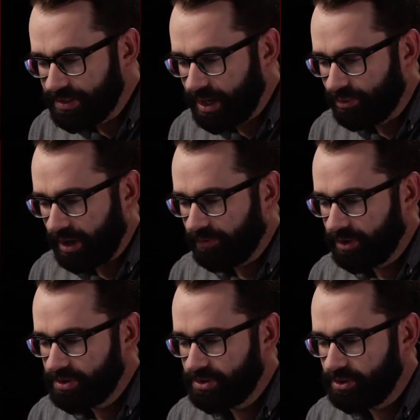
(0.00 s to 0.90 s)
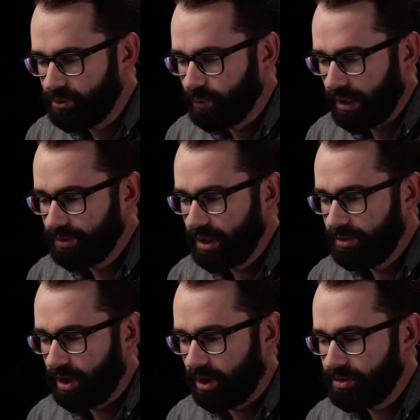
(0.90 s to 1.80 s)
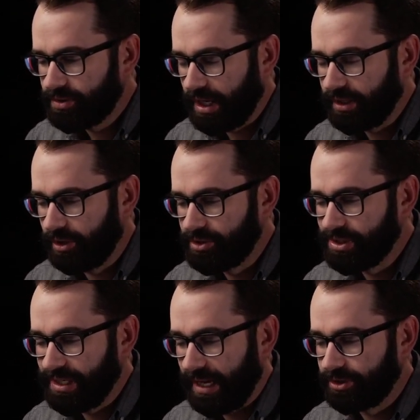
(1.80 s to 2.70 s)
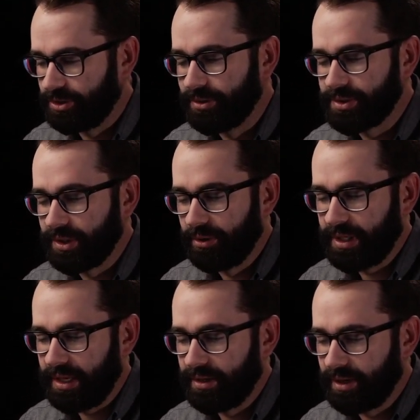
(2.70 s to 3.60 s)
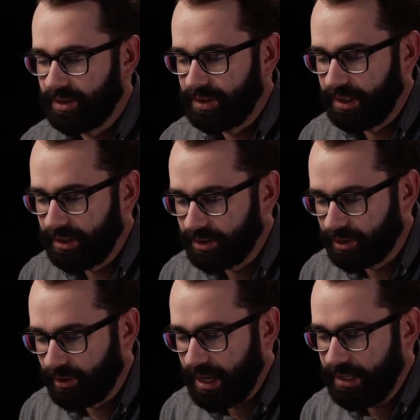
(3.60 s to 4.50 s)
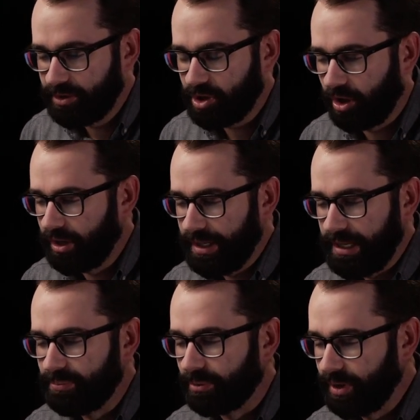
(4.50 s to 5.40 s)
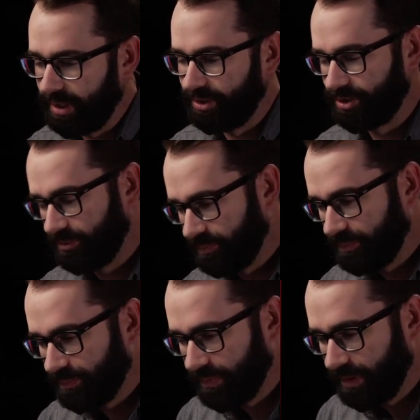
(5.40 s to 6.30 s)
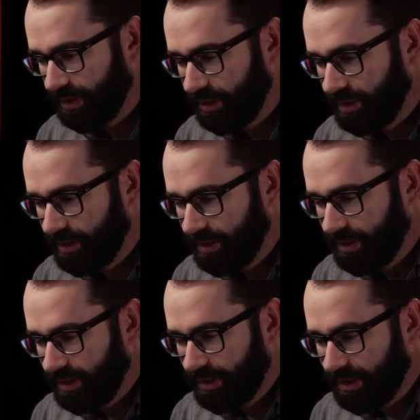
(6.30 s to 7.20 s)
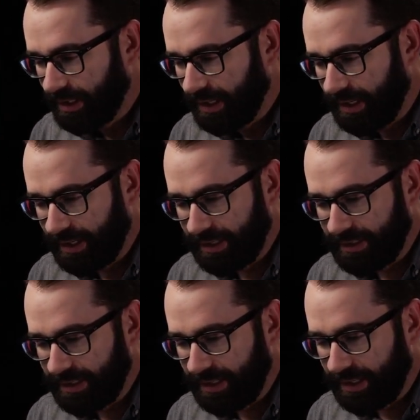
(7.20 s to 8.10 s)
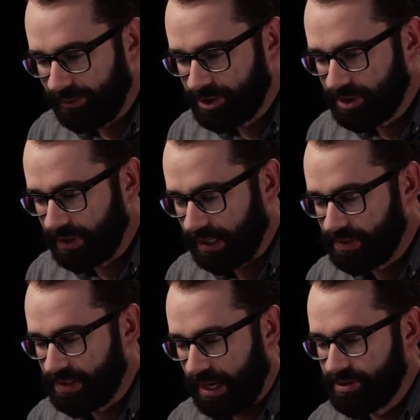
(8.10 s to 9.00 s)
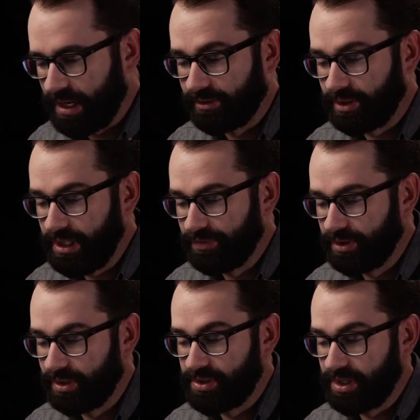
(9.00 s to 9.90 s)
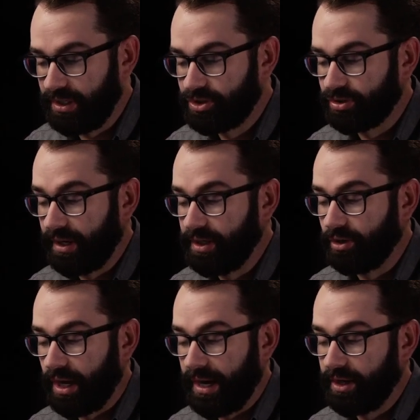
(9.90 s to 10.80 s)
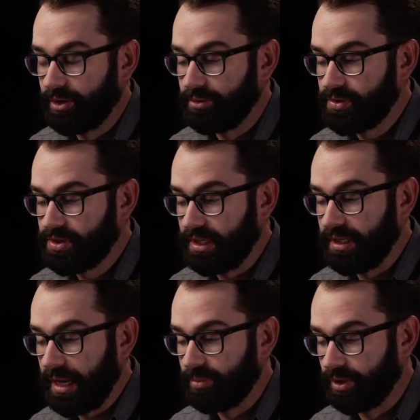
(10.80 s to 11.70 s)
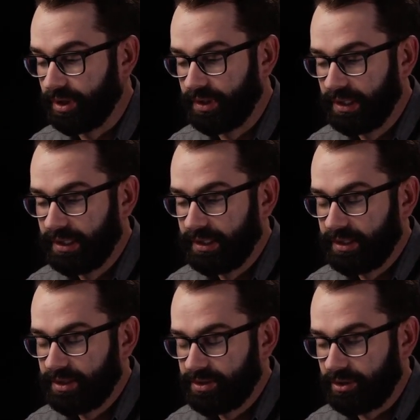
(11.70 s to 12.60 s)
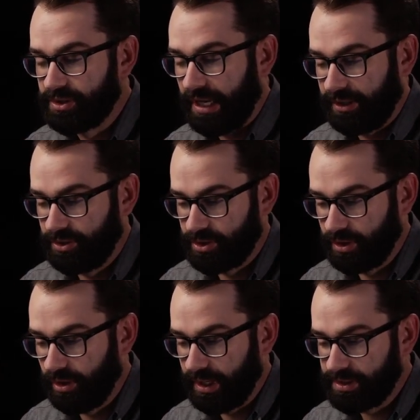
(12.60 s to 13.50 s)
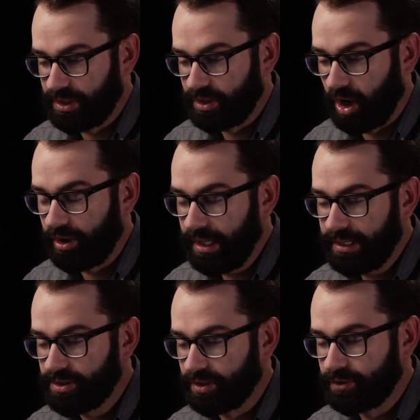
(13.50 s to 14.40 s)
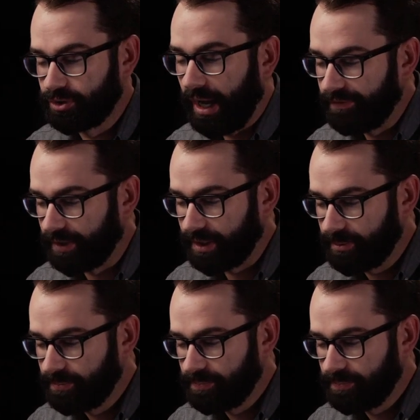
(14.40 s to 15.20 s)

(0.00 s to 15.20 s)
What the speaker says: is a reference to well-known Art Deco statues located on the Lorraine Carnegie Bridge, which connects downtown Cleveland to the city's trendy Ohio City neighborhood. Those statues are known as the Guardians of Traffic.